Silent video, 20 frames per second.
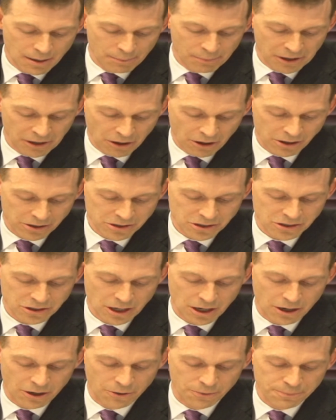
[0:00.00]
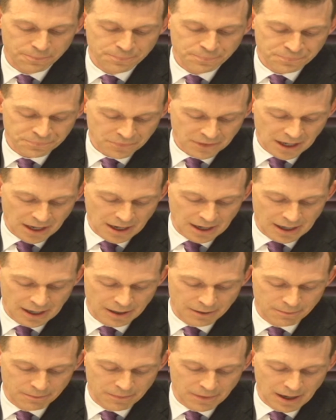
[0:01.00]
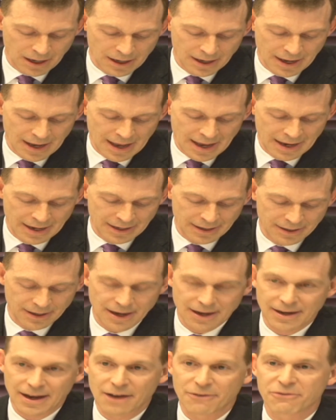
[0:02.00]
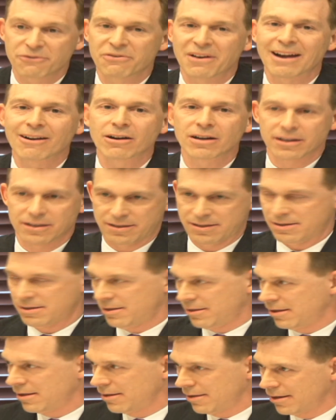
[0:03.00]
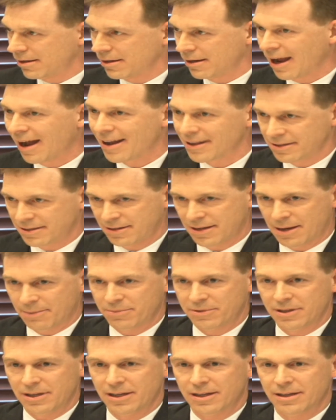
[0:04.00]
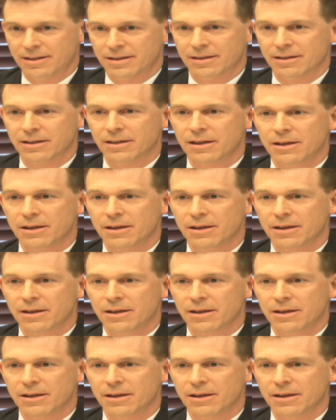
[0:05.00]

but also a fairness concept in